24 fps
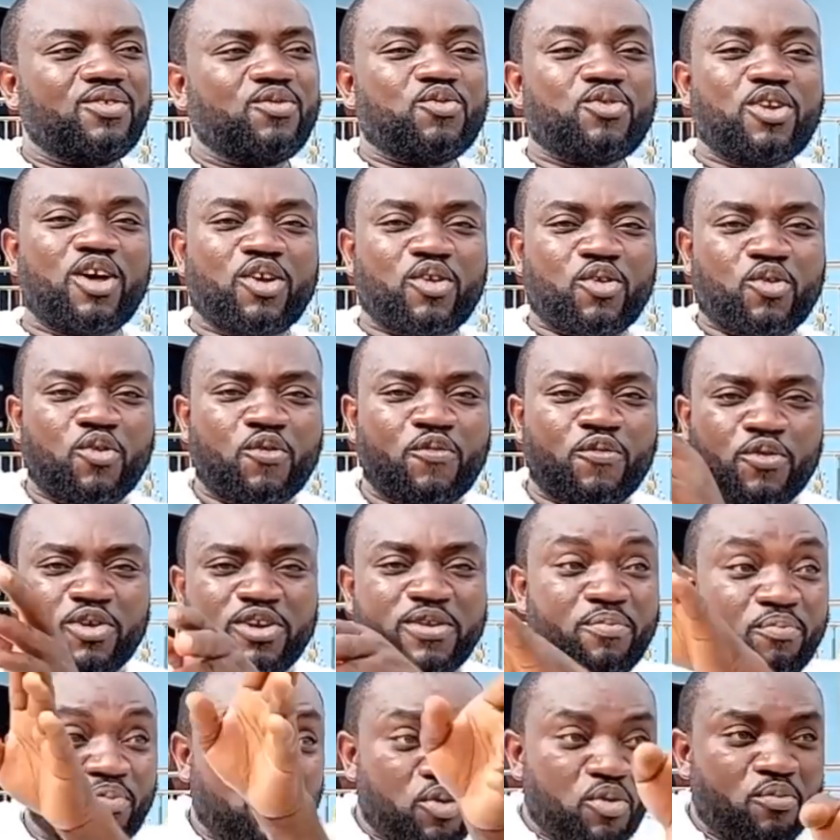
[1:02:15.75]
When I run
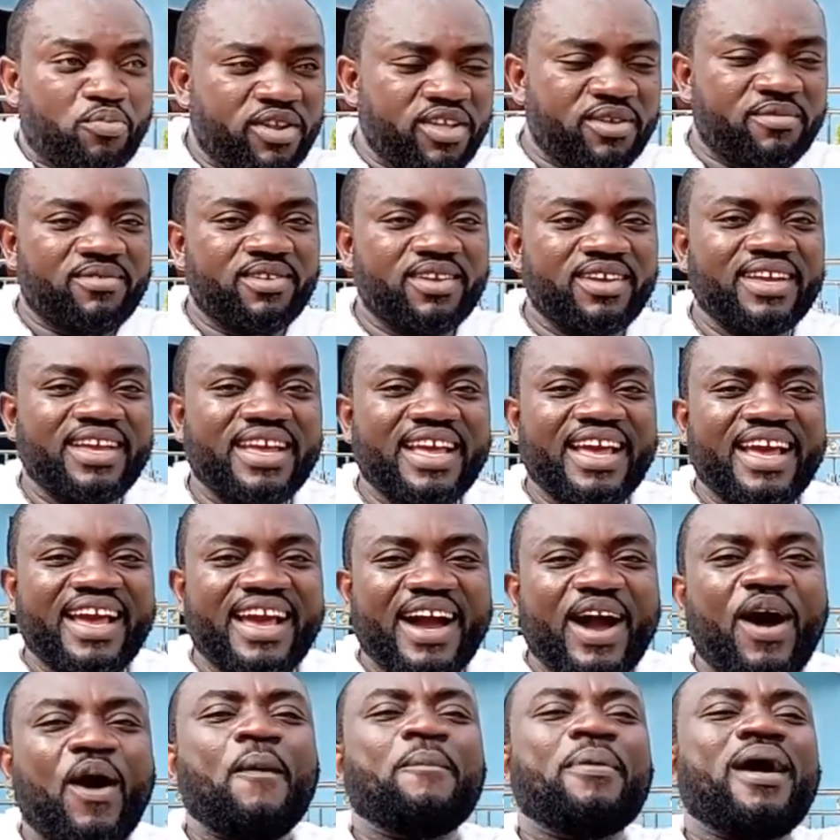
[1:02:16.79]
from the problem.
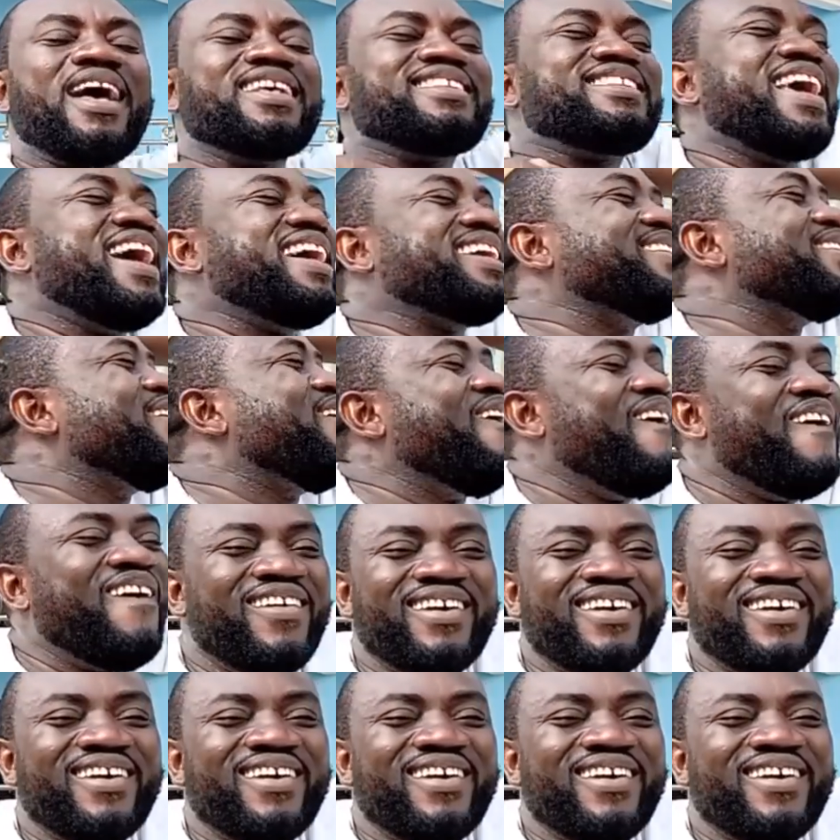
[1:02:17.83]
Obaseki.